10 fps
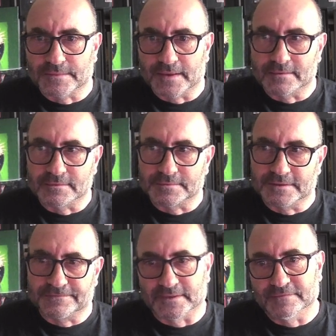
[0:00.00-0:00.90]
and
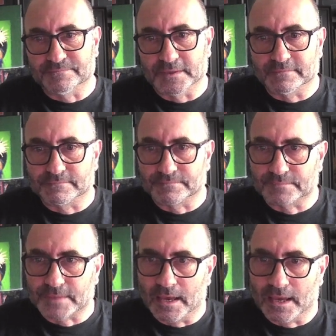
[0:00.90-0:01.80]
forgive me,
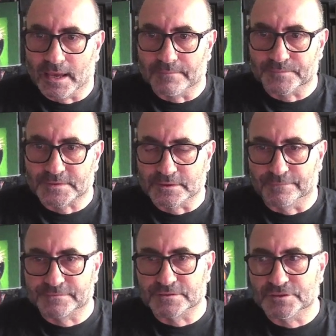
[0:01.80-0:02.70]

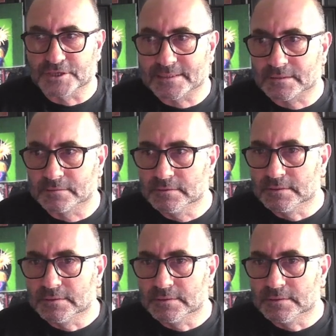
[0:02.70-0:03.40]
soft and gentle,